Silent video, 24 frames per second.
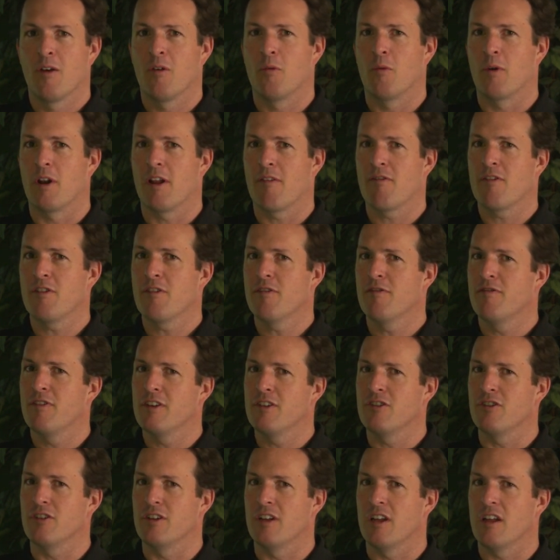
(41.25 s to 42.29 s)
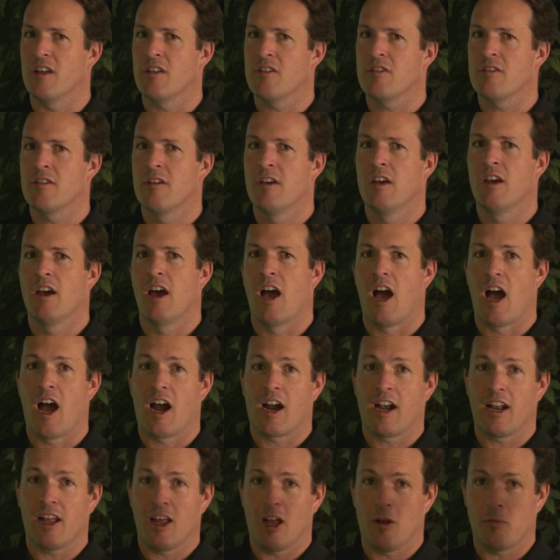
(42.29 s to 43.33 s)
Whatever your vision is, I'm
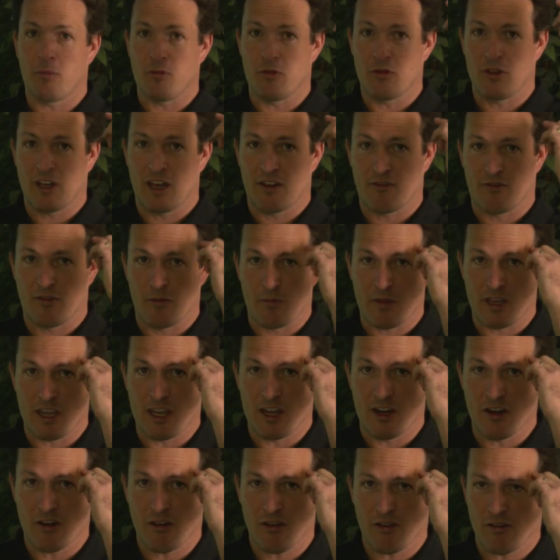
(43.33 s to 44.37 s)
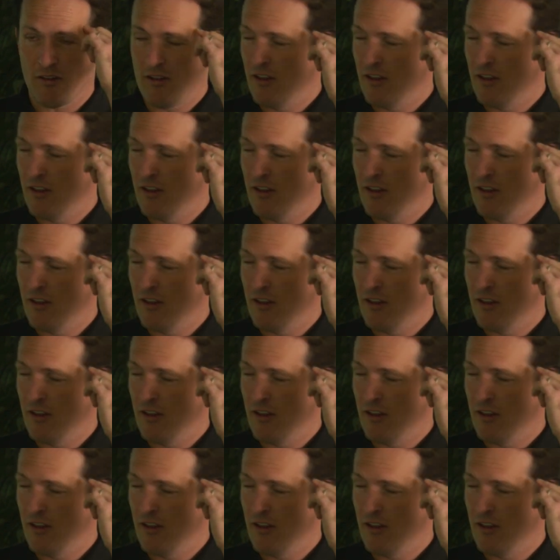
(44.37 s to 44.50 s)
going to help you get from here